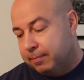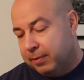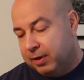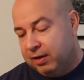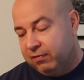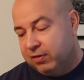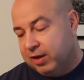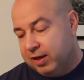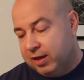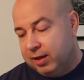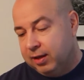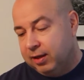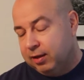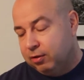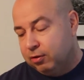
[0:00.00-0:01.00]

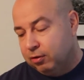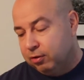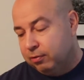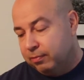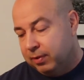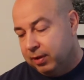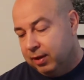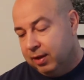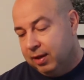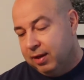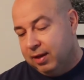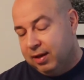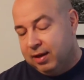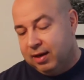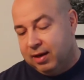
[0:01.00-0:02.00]
divided into
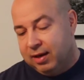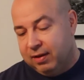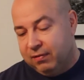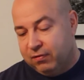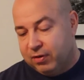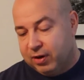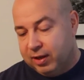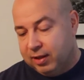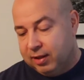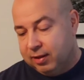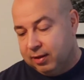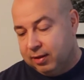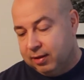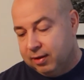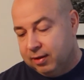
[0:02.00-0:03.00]
different
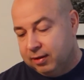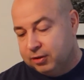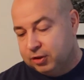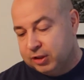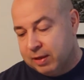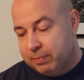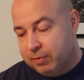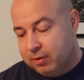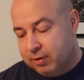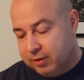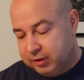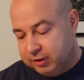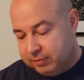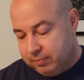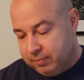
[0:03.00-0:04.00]

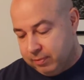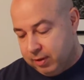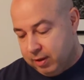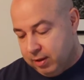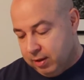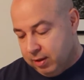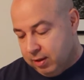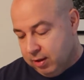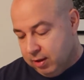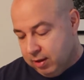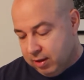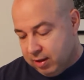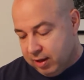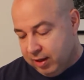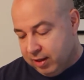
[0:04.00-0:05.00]
chapters
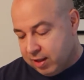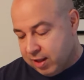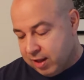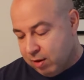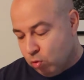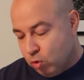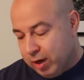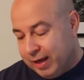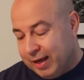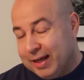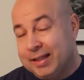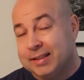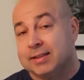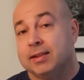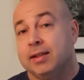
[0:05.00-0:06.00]
in the same way
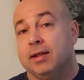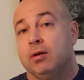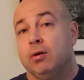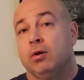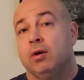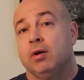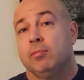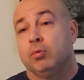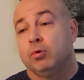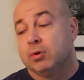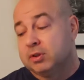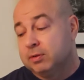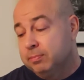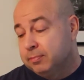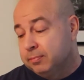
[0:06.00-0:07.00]
as the earlier
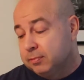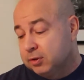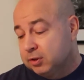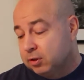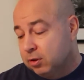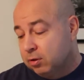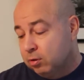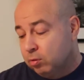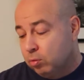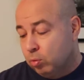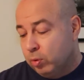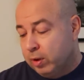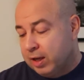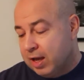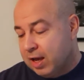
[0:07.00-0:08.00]
books. So
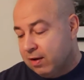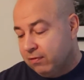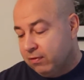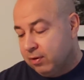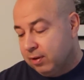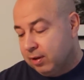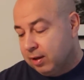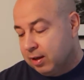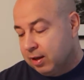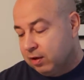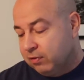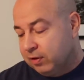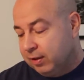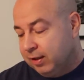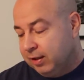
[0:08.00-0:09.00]
we have kind
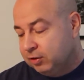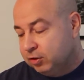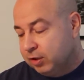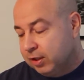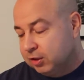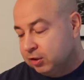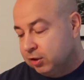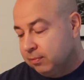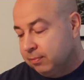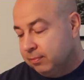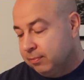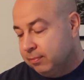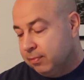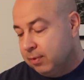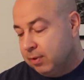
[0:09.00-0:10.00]
of an introduction
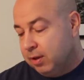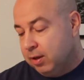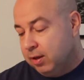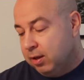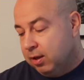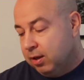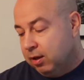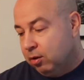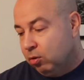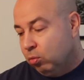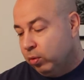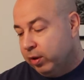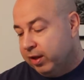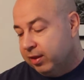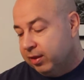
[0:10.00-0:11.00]

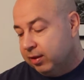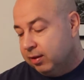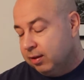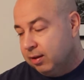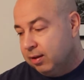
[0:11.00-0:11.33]
with